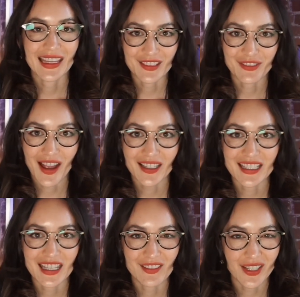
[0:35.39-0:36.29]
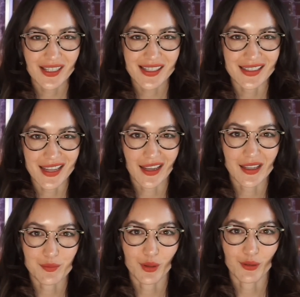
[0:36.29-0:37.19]
In fact, even as a tech
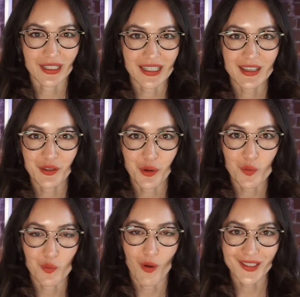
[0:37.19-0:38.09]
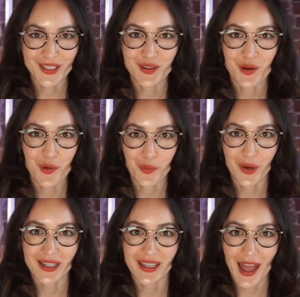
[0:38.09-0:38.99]
employee, you'll want to know
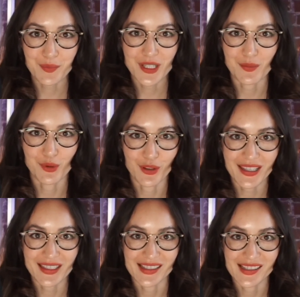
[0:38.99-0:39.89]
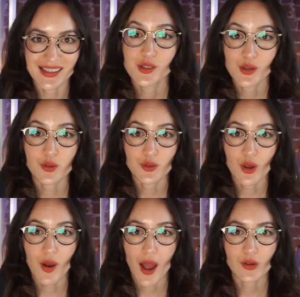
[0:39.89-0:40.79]
what a cap table is so you
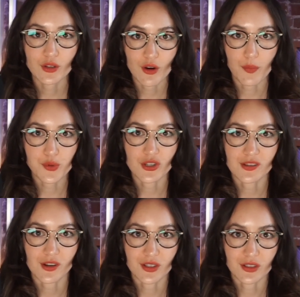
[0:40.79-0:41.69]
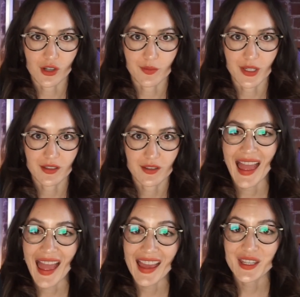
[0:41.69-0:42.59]
know how your options are determined
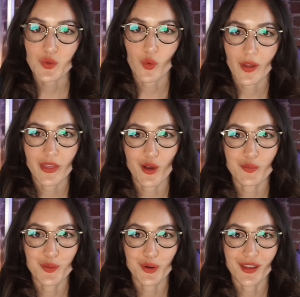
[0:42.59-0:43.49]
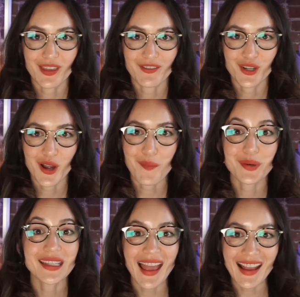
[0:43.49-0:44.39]
and what they'll be worth if your
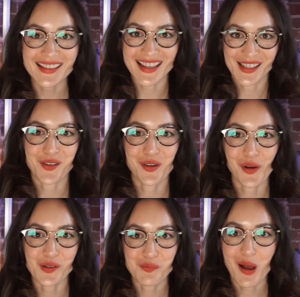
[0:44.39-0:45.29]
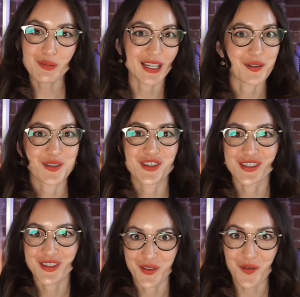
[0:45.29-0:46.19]
company exits or goes public, which
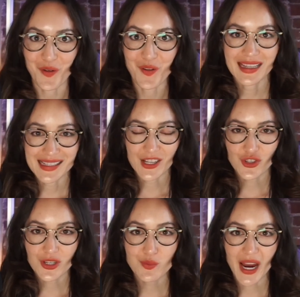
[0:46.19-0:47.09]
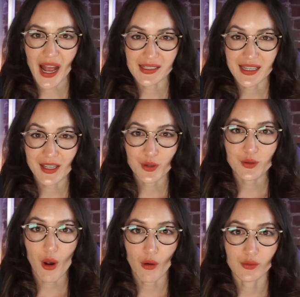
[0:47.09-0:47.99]
is the goal. Essentially, we're asking
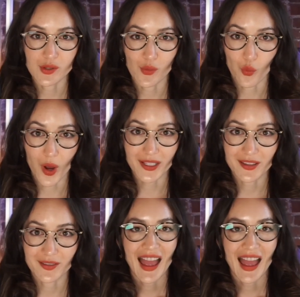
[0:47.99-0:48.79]
who owns what.